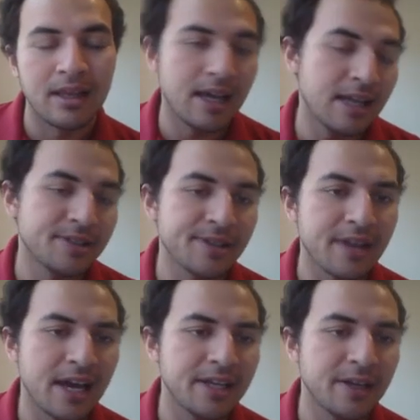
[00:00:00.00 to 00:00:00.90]
And so the
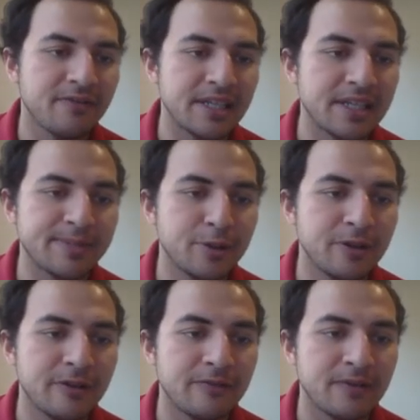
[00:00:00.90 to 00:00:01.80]
idea of this
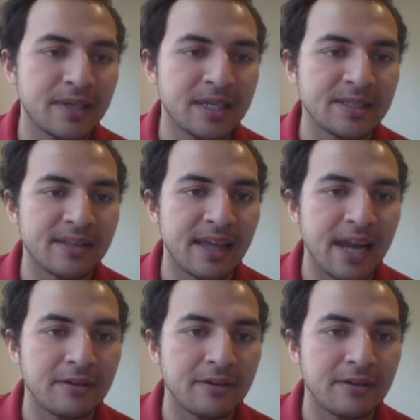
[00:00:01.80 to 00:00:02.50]
move is that